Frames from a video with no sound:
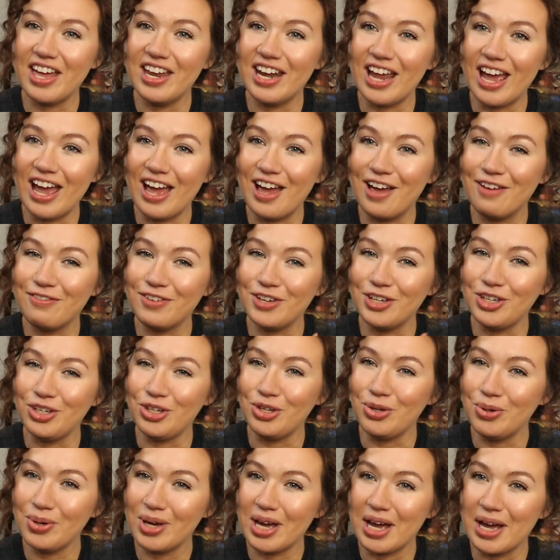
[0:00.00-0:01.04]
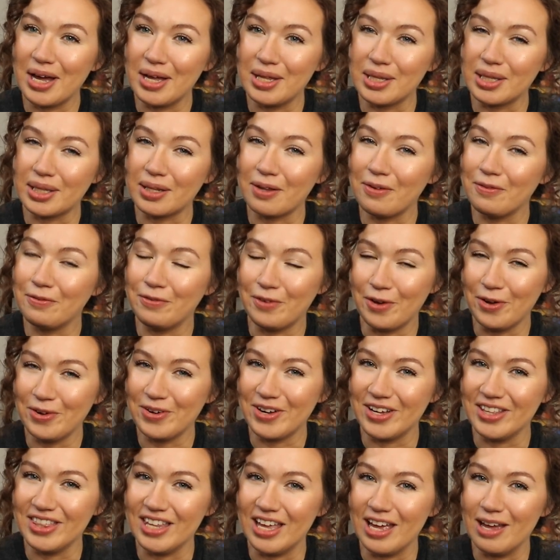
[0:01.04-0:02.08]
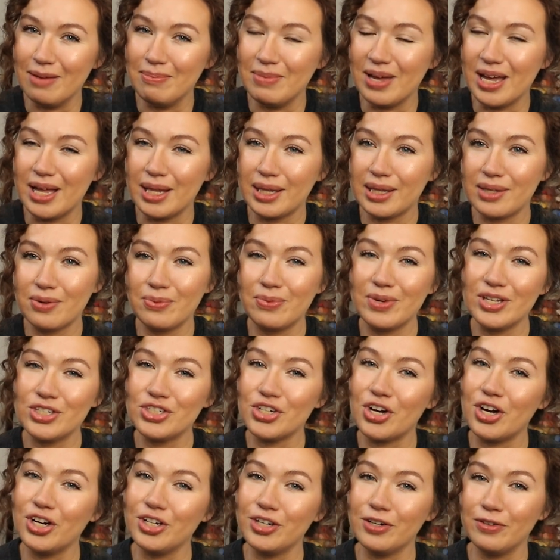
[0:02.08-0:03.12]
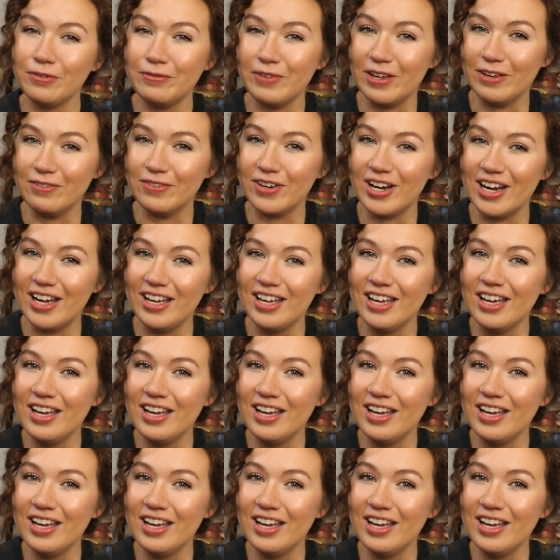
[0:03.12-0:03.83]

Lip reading: and have you guys vote on them as to which are your favorite.